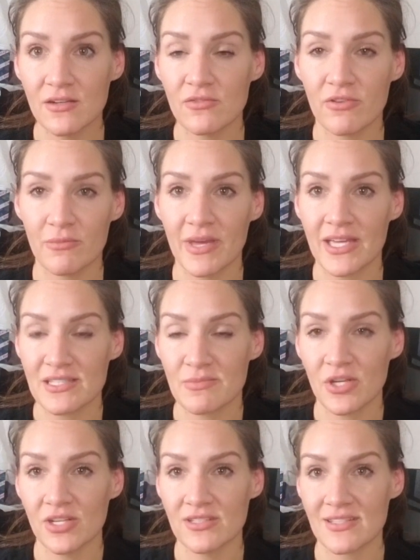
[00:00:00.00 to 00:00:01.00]
from my
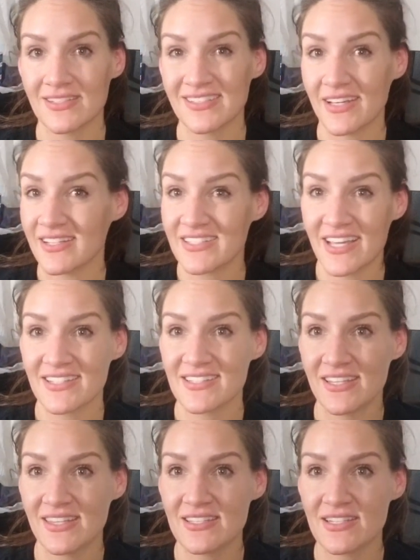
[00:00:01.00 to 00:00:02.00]
experience on
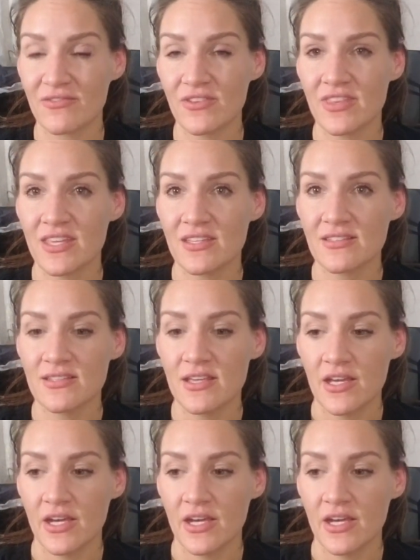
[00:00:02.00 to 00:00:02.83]
testing these different things